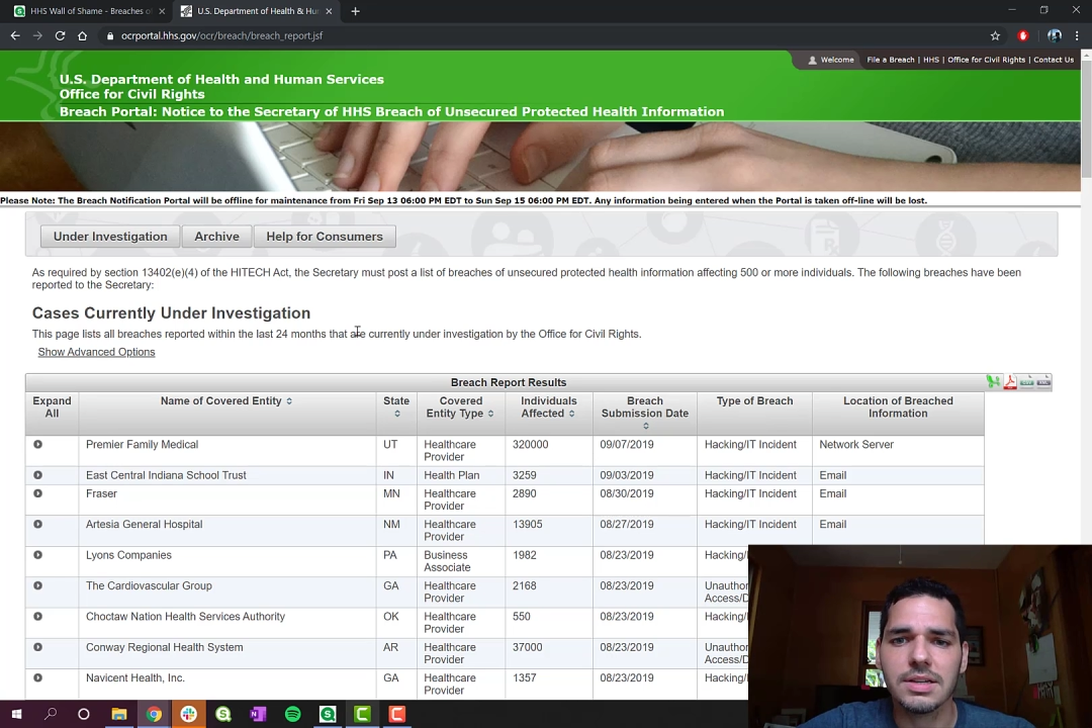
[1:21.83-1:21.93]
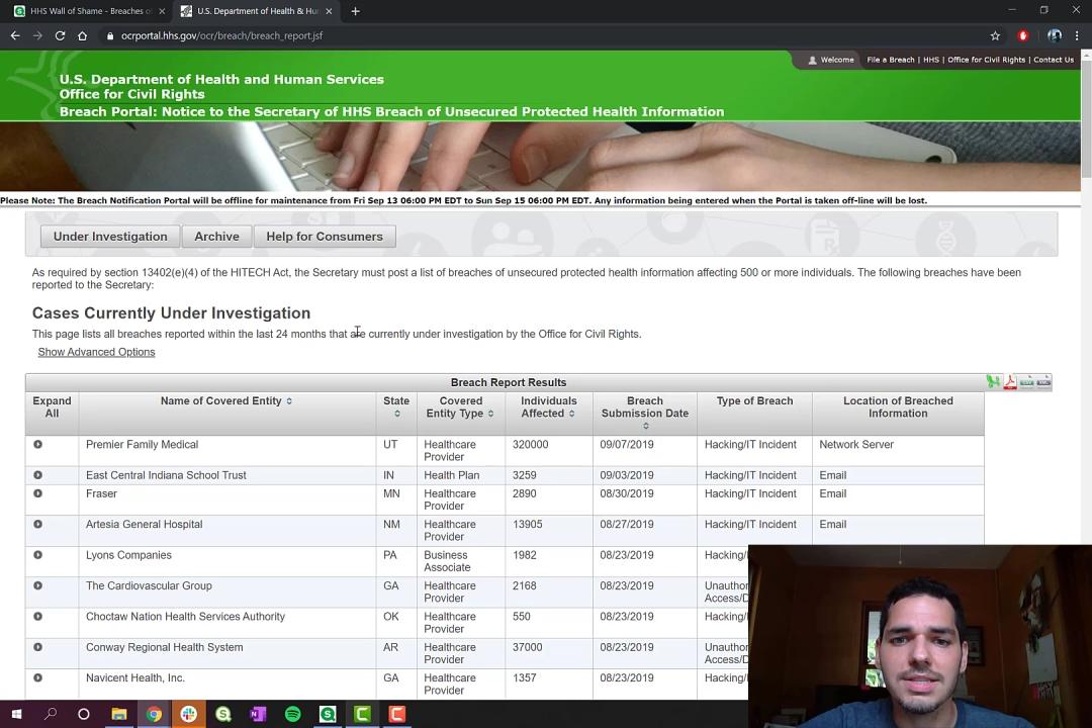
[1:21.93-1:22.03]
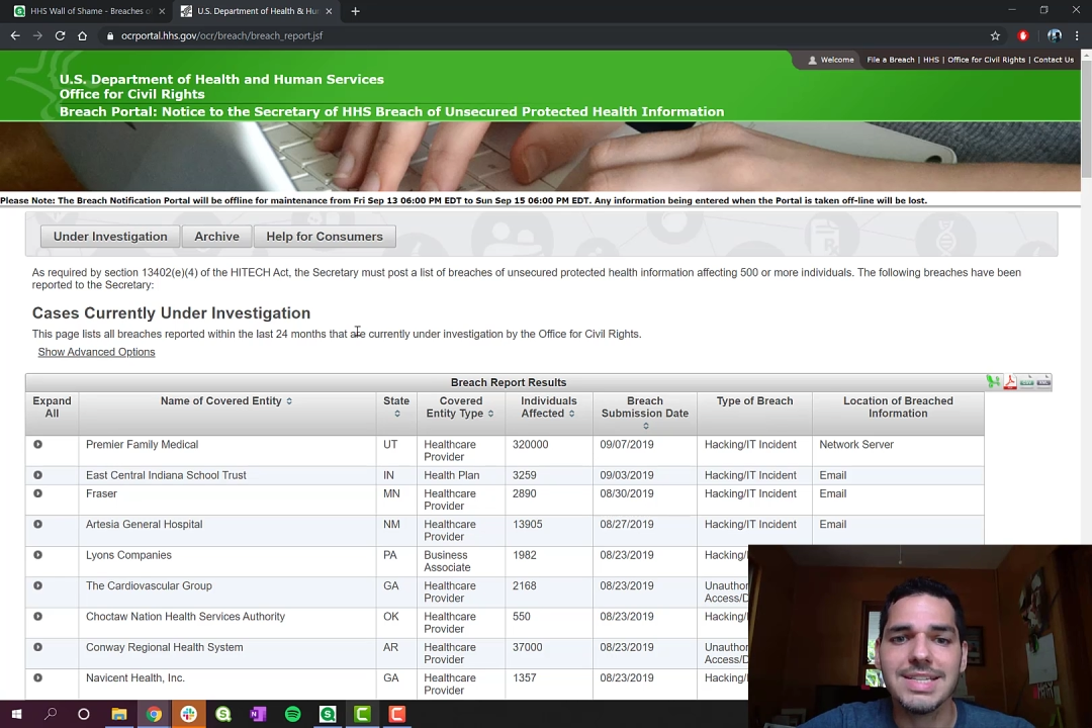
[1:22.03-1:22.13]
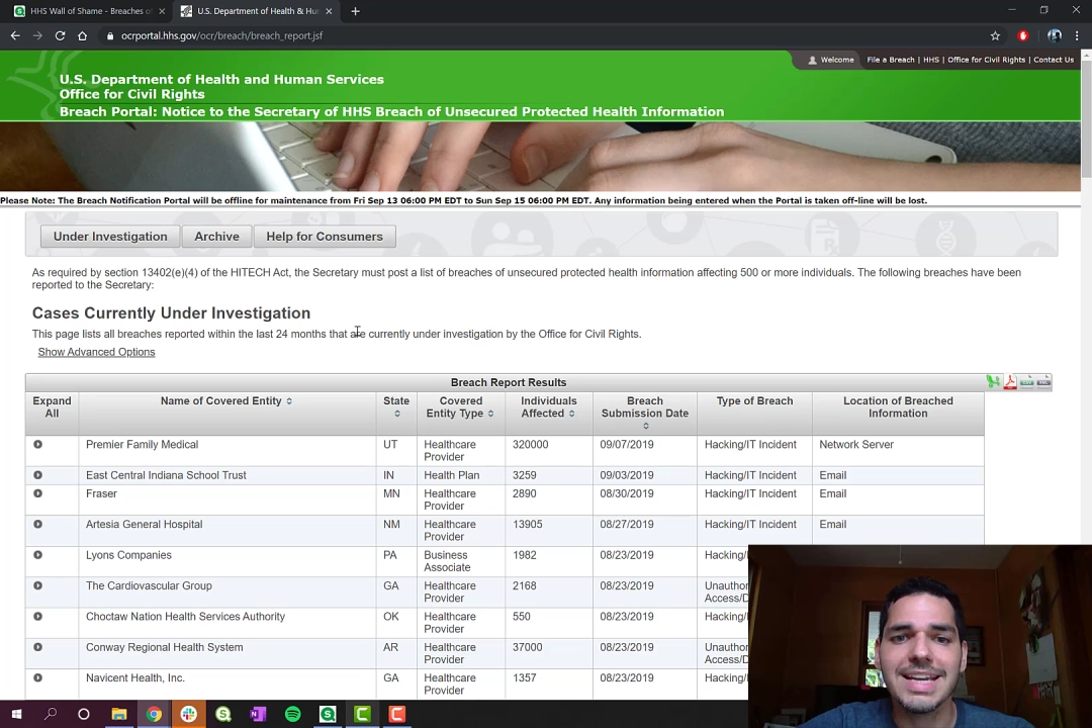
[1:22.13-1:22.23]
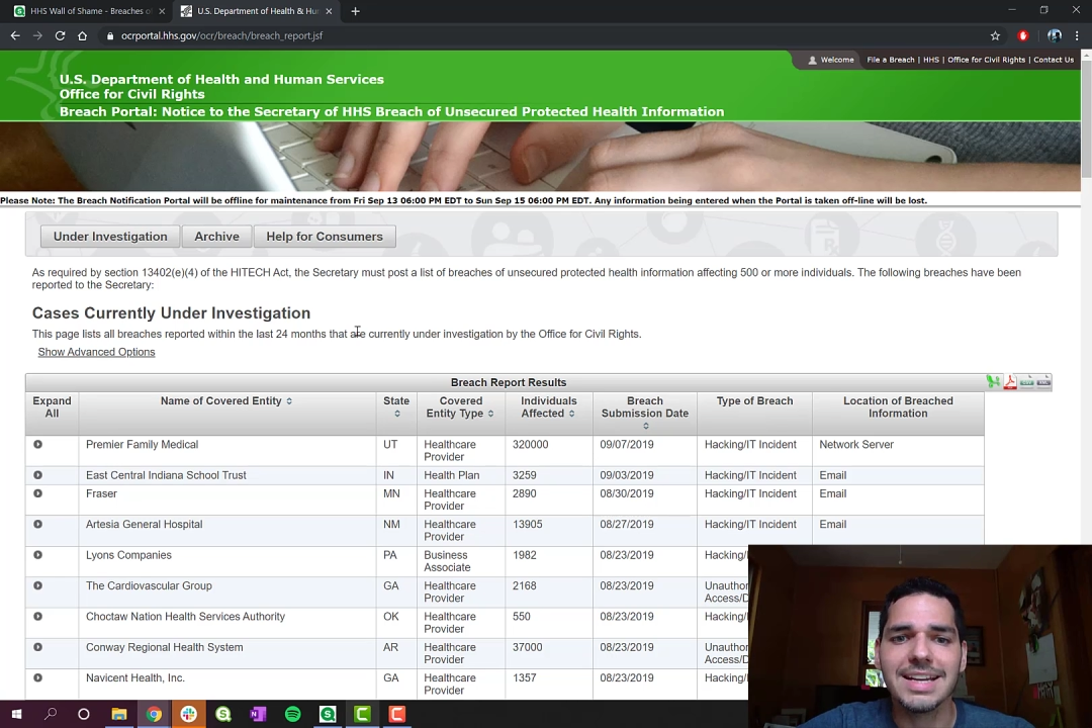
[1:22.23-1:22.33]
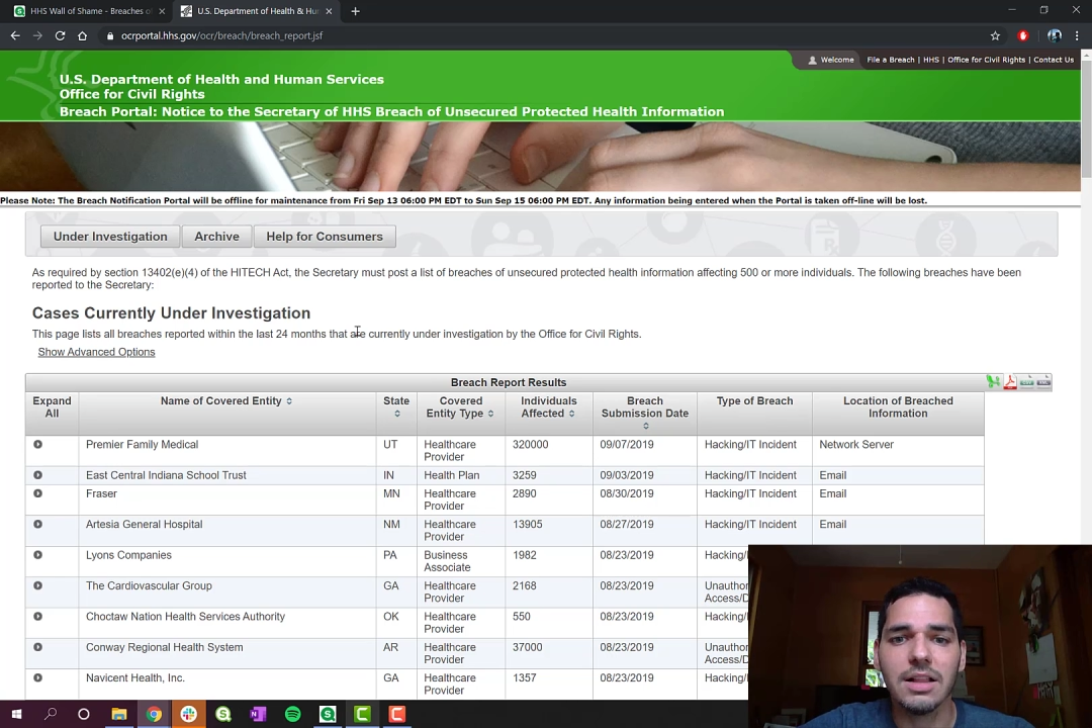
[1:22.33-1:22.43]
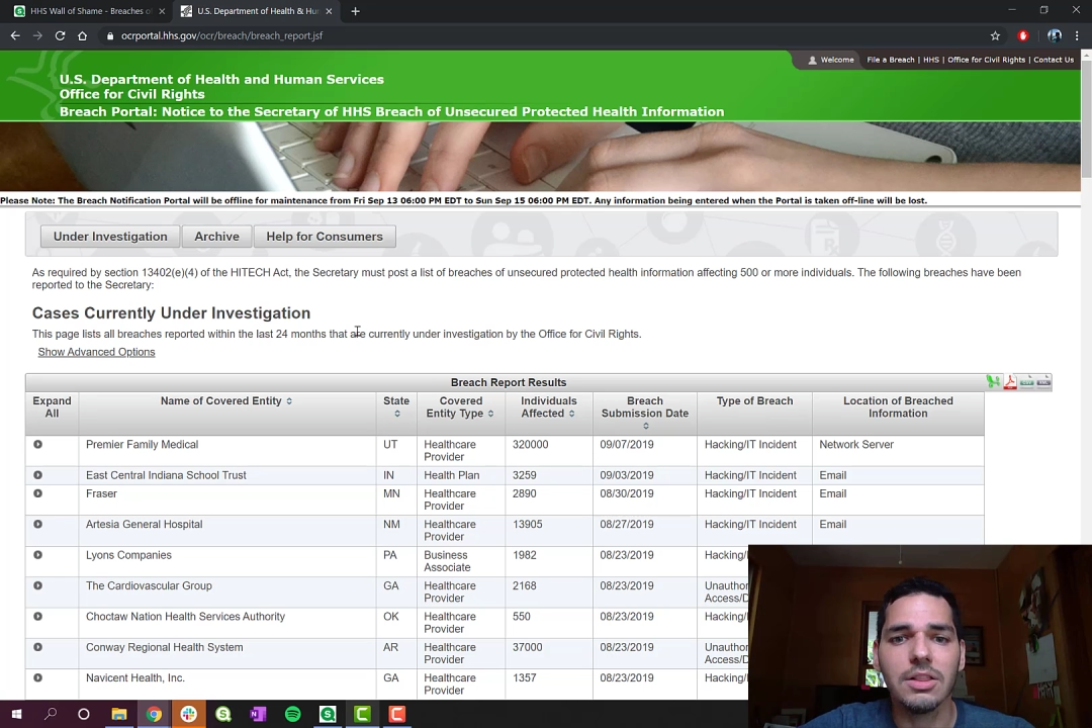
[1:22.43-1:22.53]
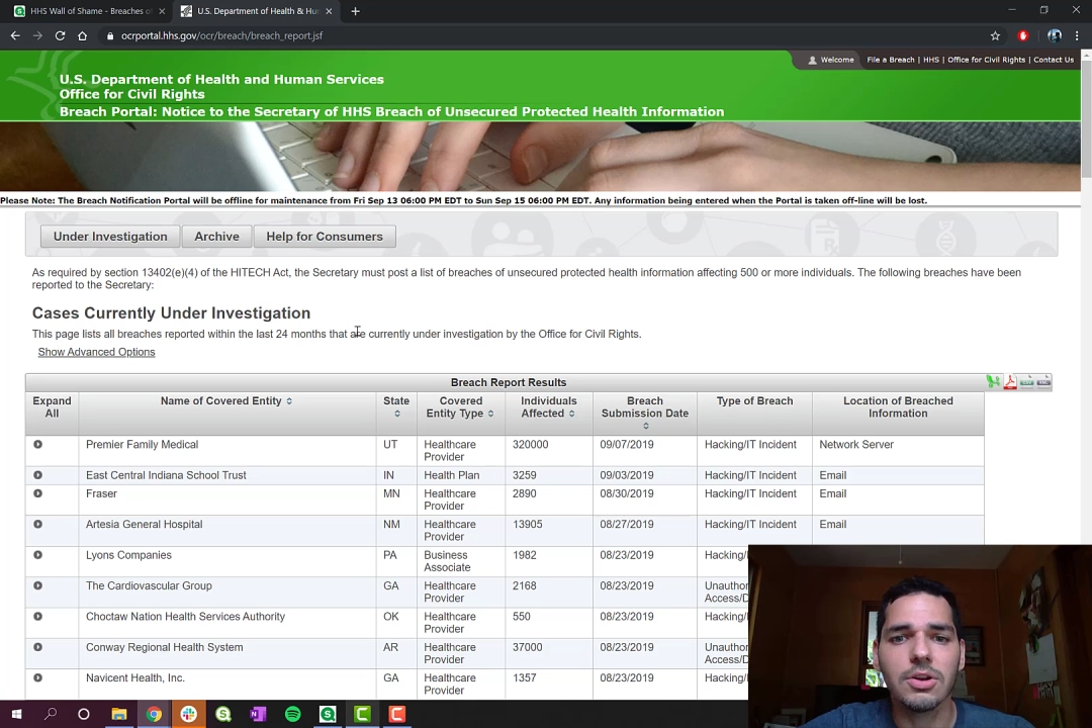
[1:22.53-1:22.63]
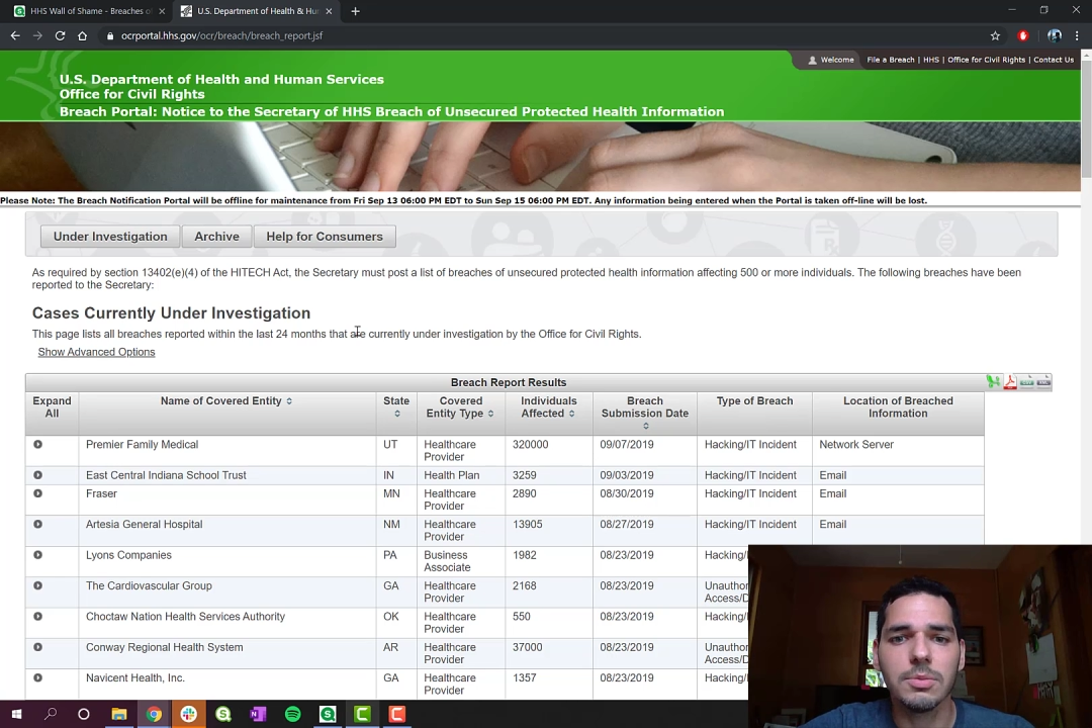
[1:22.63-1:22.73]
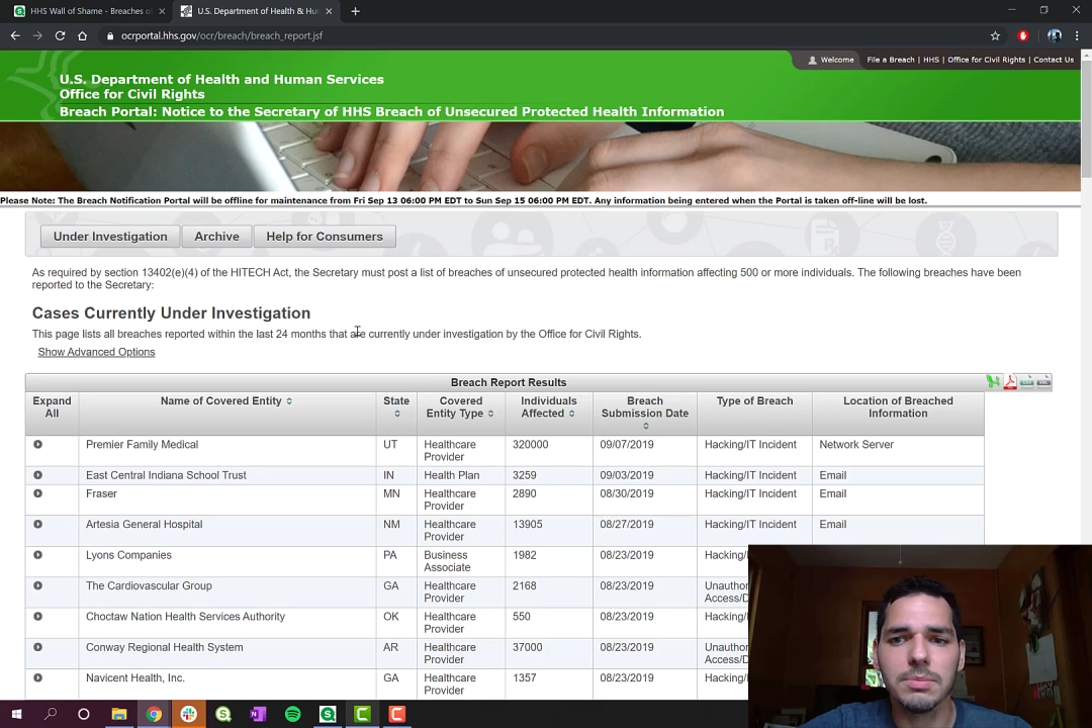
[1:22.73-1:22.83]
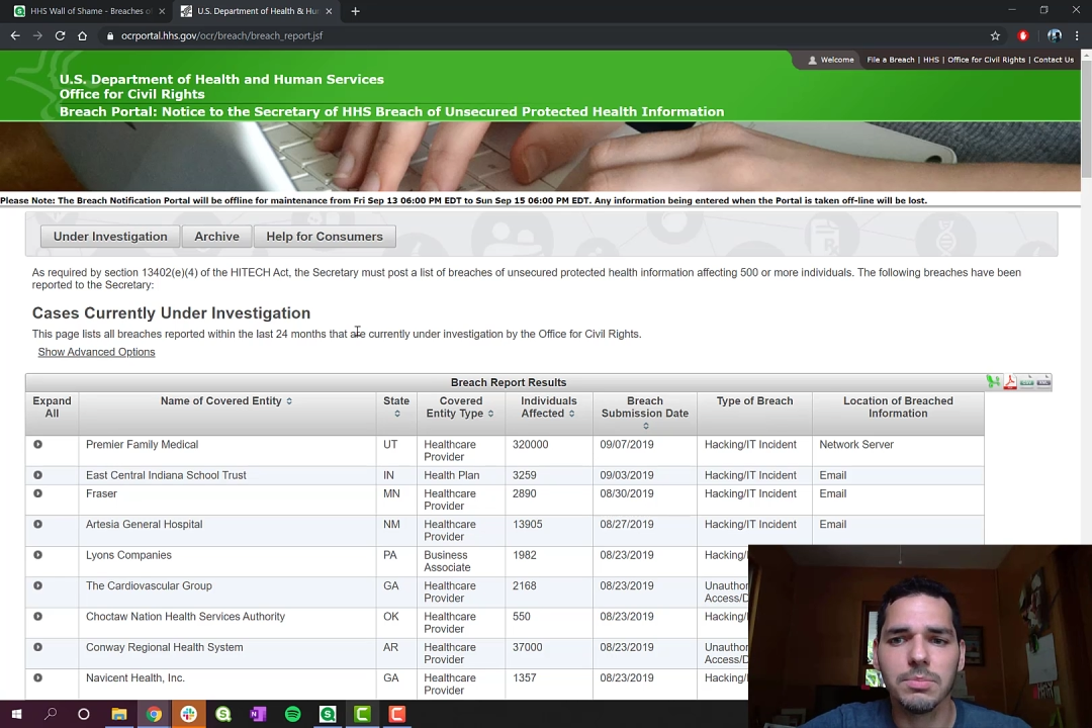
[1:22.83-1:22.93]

data a little bit